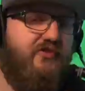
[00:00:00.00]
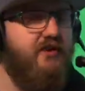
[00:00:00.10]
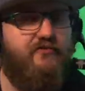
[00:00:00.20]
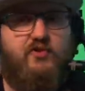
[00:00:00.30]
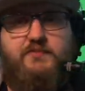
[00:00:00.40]
That
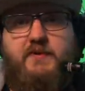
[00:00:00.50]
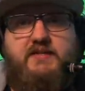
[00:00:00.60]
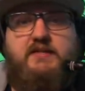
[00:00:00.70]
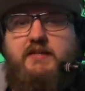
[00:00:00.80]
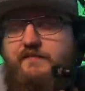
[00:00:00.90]
of course
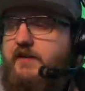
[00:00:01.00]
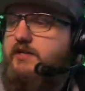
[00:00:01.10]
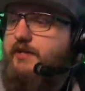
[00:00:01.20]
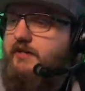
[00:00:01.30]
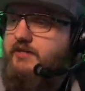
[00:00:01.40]
means that the
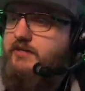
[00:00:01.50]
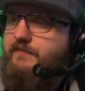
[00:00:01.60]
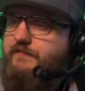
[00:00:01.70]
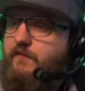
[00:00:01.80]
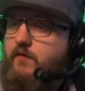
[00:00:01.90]
victory
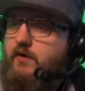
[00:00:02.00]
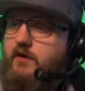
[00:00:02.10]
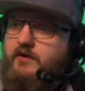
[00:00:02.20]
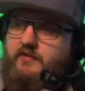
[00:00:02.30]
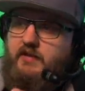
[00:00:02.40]
condition
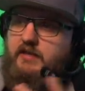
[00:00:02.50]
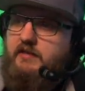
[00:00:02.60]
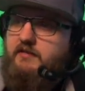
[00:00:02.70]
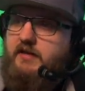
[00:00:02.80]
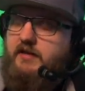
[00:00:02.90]
for
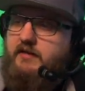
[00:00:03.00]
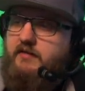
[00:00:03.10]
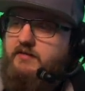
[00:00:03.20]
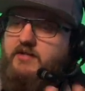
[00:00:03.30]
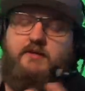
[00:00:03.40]

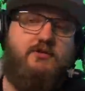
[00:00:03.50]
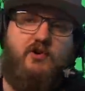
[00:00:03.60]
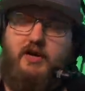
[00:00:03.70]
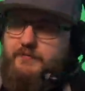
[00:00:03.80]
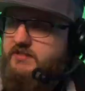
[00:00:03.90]
the southern
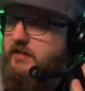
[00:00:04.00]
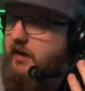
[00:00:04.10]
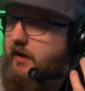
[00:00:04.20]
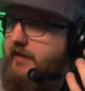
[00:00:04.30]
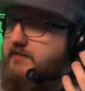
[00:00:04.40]
tribes
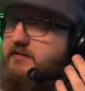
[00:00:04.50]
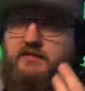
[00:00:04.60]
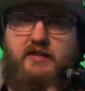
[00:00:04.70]
is